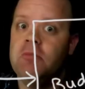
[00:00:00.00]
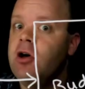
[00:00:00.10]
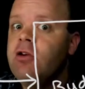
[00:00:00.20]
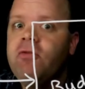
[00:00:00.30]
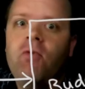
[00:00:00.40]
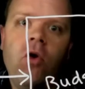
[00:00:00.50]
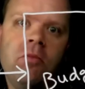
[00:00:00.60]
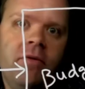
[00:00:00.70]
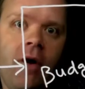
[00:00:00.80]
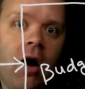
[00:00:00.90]
other form
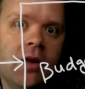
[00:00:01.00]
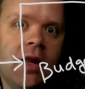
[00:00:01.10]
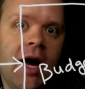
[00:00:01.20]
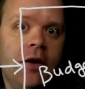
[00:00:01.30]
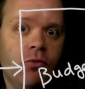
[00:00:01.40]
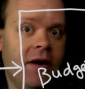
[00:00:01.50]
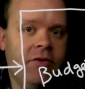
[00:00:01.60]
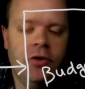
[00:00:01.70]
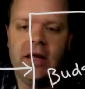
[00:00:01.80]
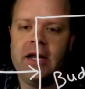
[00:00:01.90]
of online
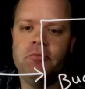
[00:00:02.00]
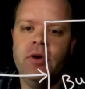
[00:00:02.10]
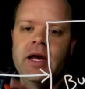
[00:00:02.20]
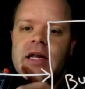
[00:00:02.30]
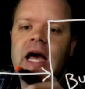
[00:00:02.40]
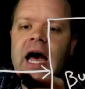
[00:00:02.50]
revenue that I can bring in,